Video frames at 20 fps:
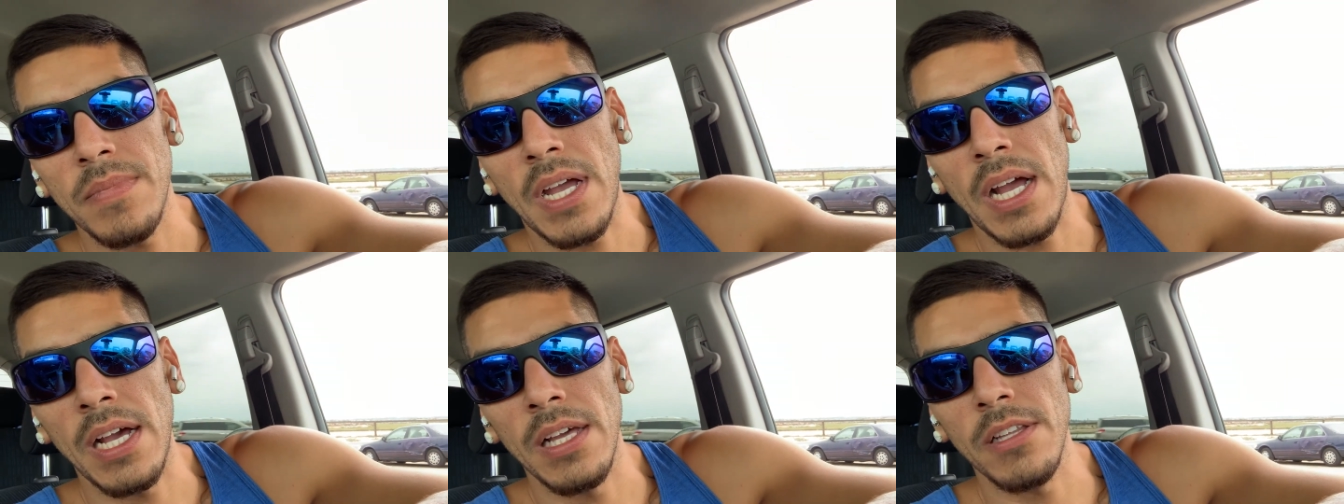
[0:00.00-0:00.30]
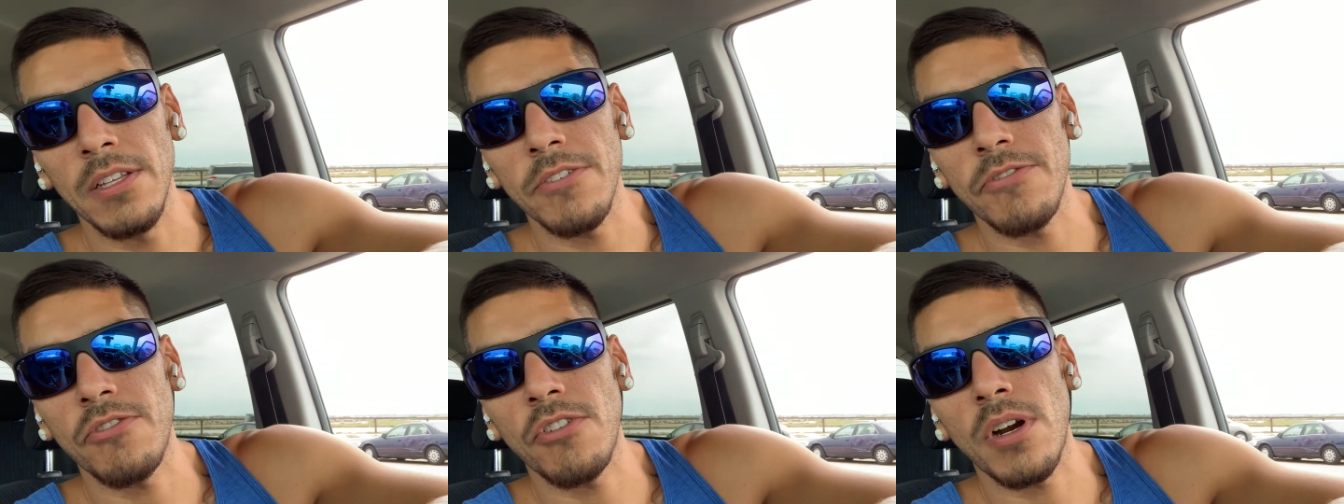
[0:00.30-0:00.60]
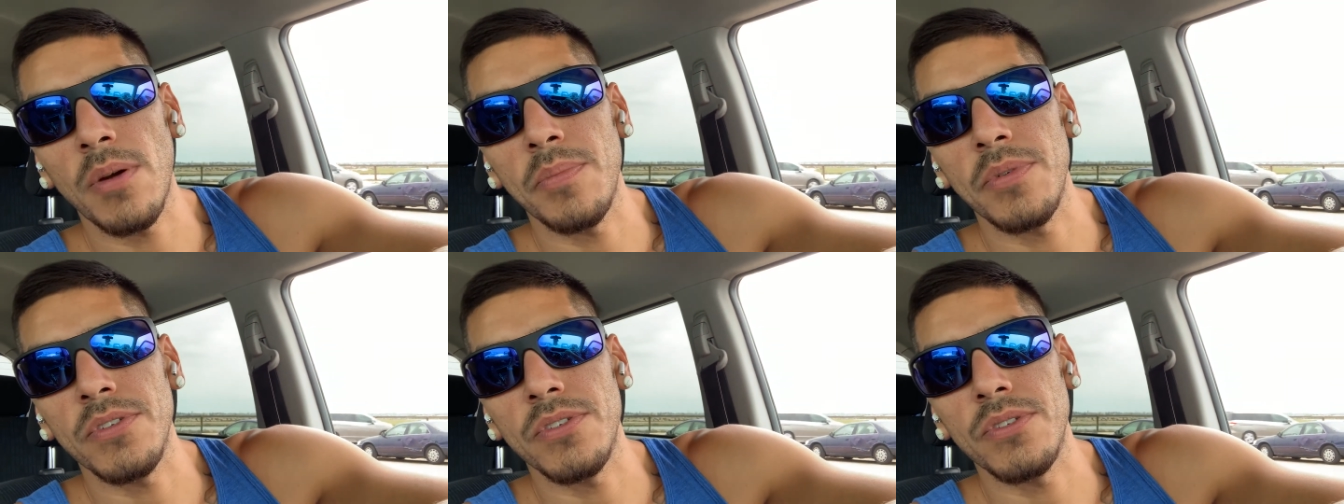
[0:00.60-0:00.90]
I look for
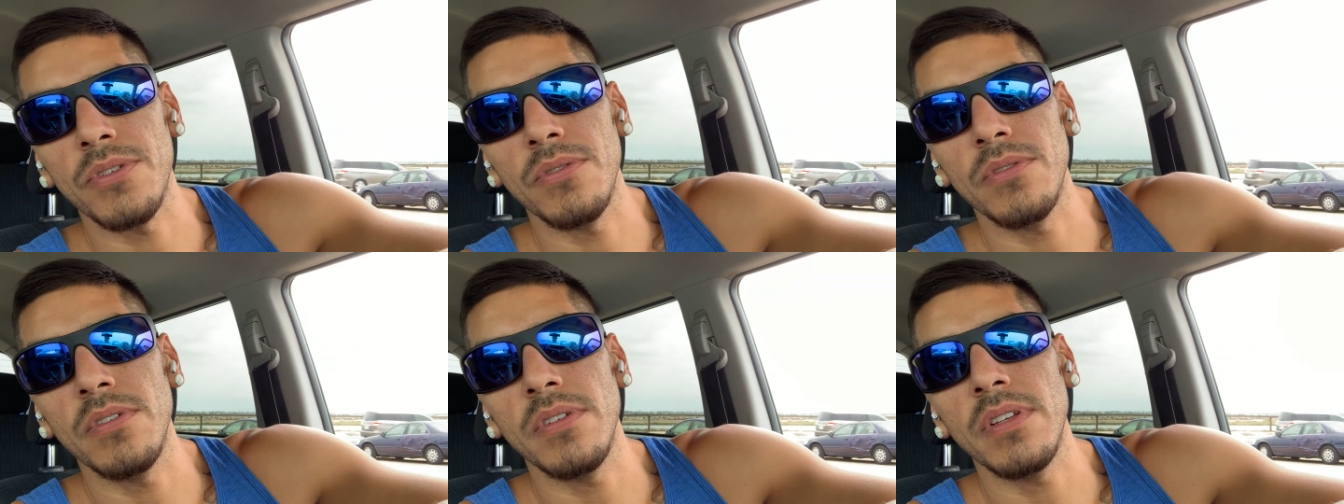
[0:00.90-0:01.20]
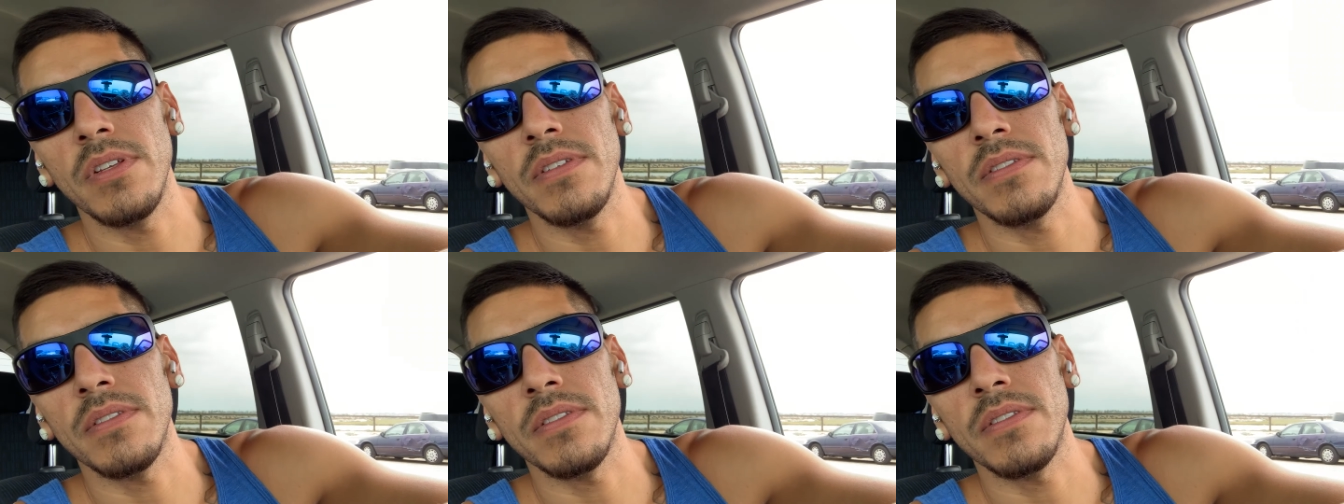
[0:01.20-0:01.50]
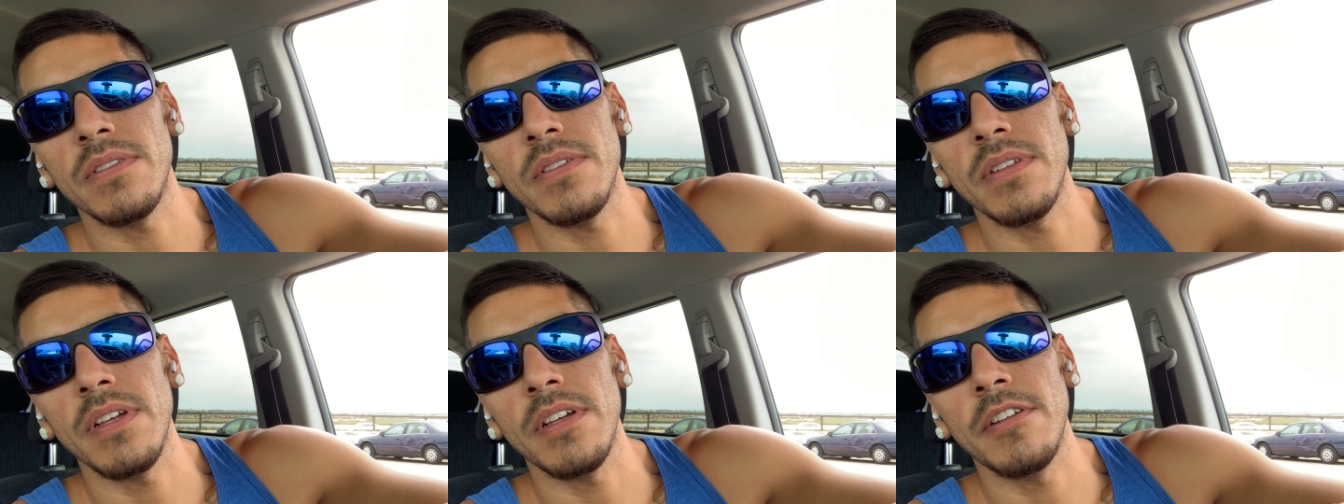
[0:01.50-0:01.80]
opportunities
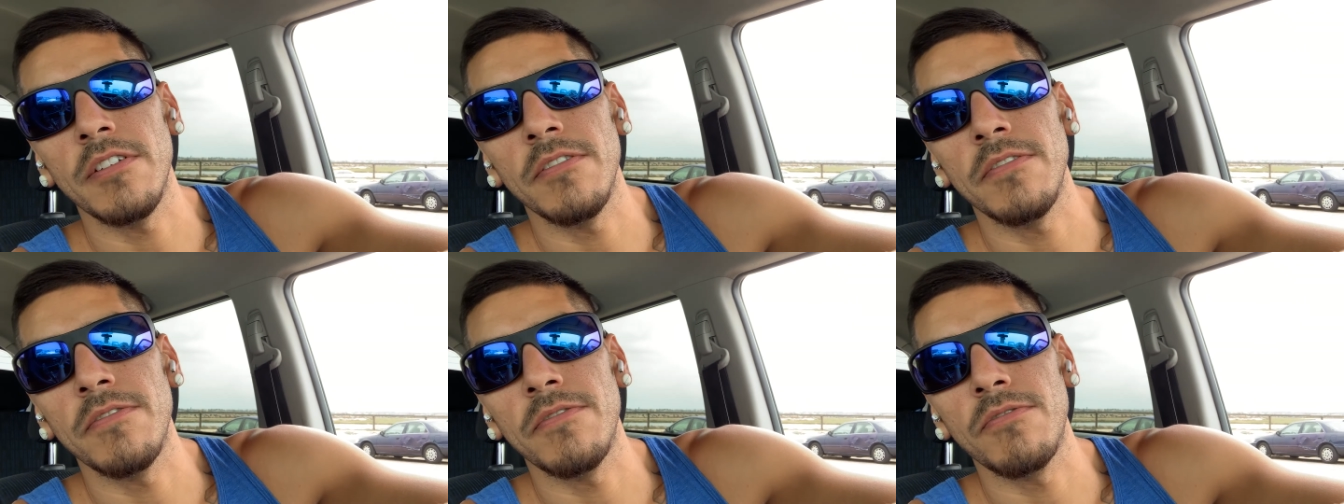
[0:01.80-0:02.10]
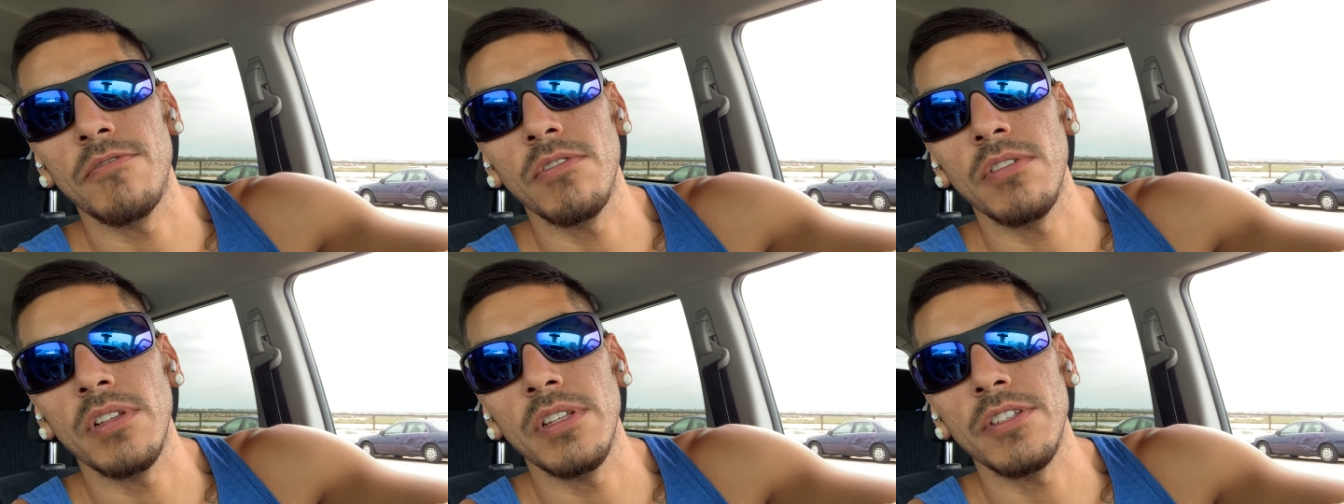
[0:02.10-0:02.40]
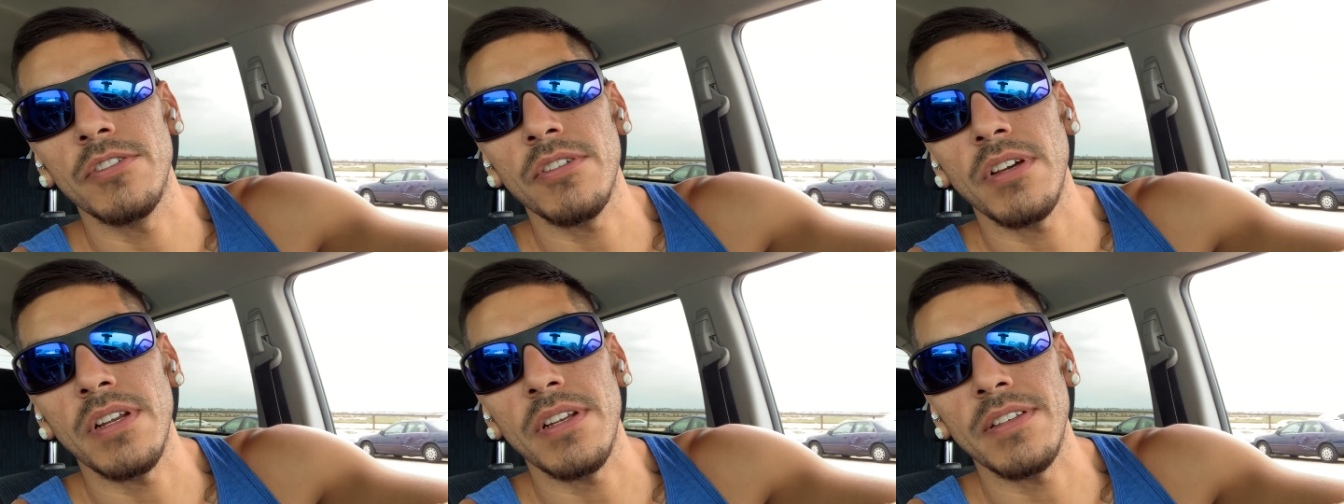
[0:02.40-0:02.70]
instead of really
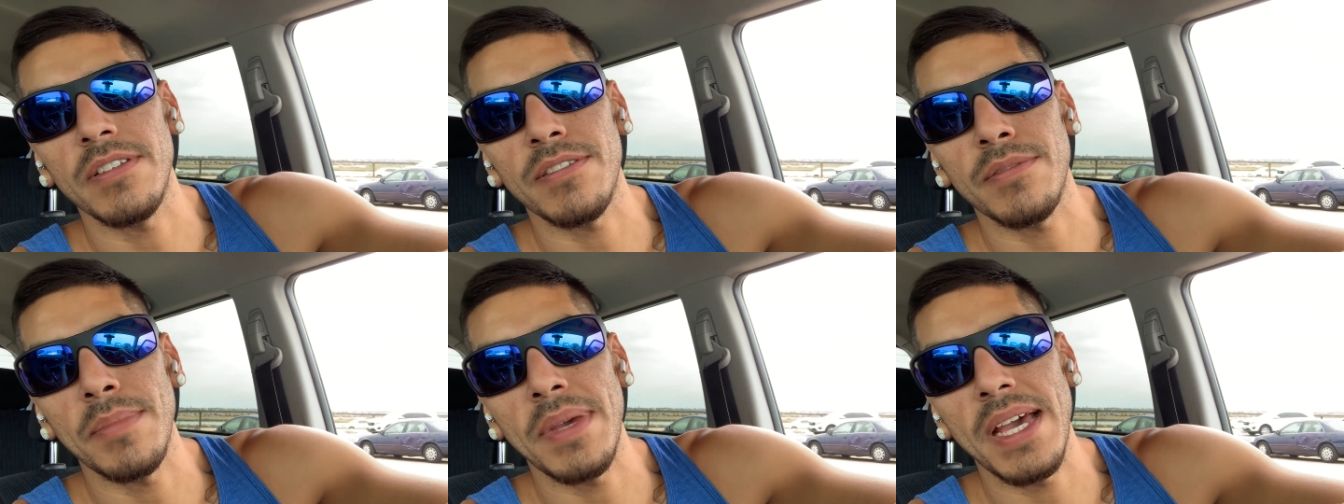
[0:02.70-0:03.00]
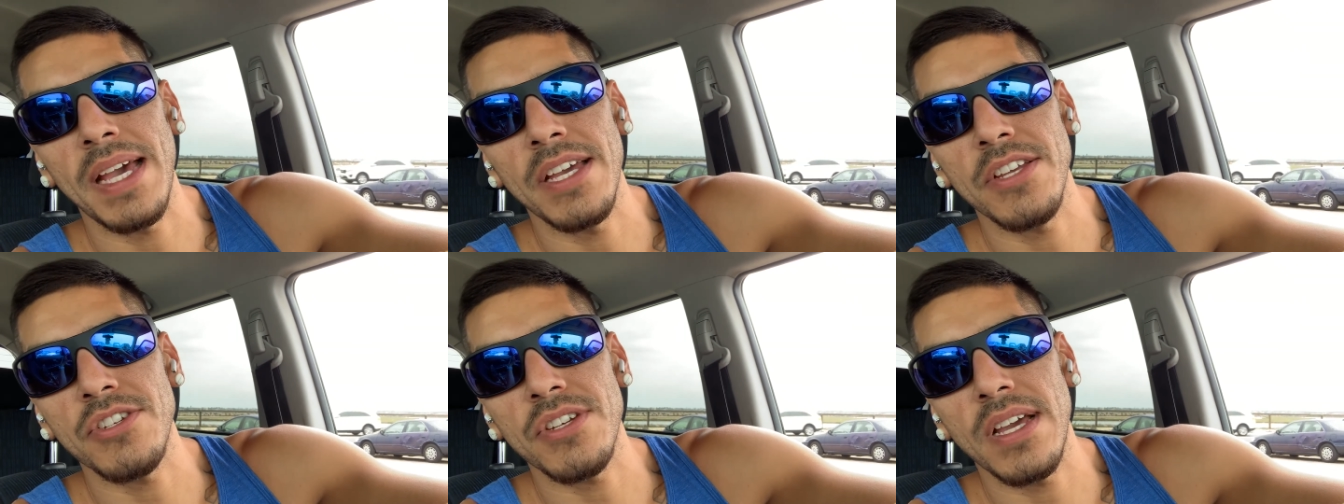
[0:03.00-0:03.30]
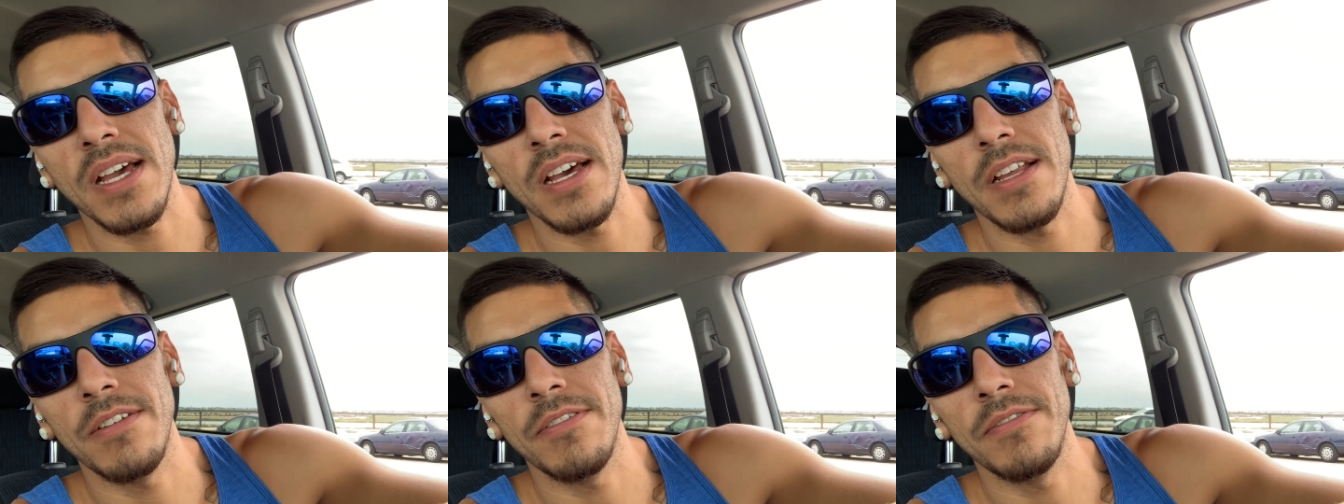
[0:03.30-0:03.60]
trying to smash
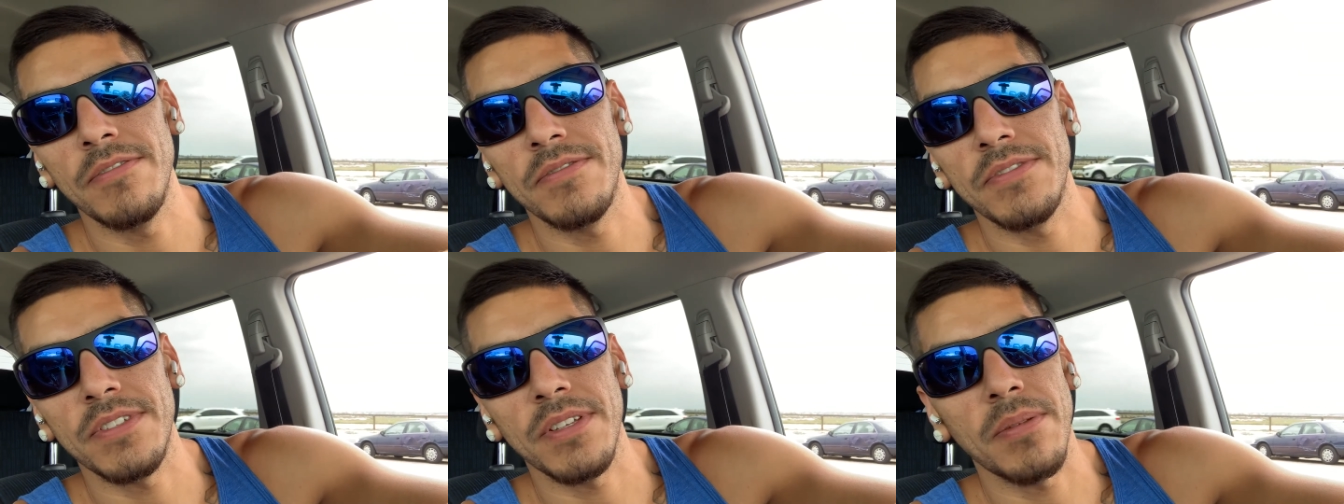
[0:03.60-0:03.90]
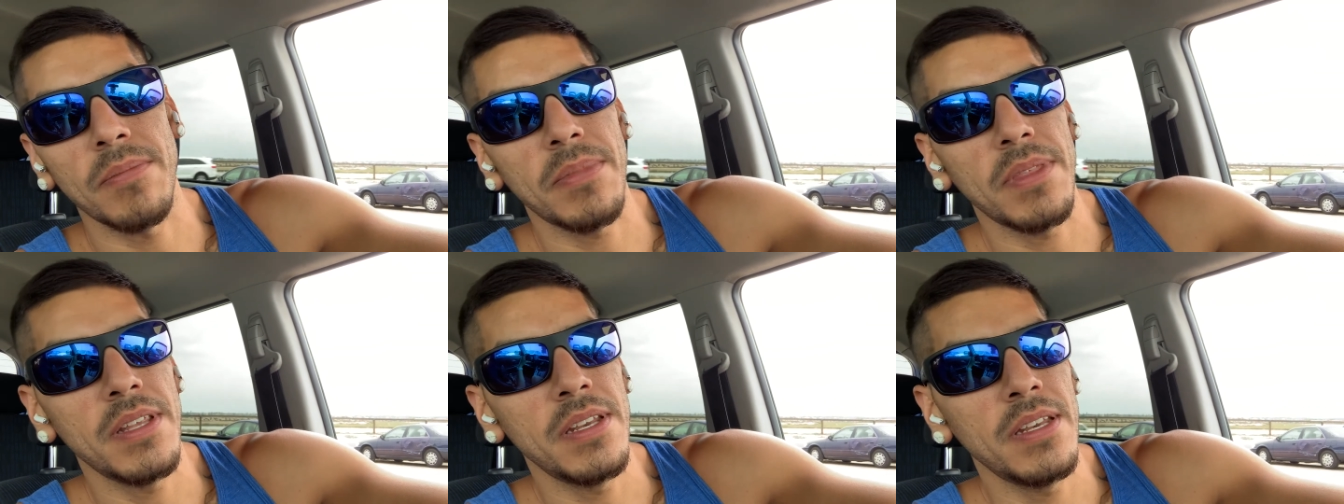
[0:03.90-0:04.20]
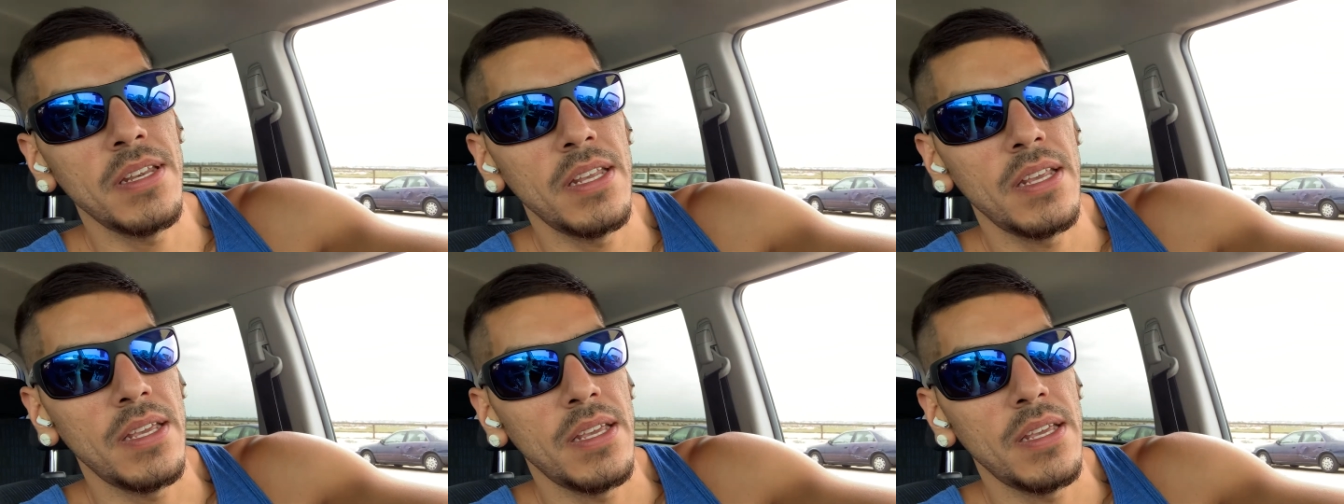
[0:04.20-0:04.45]
out of something.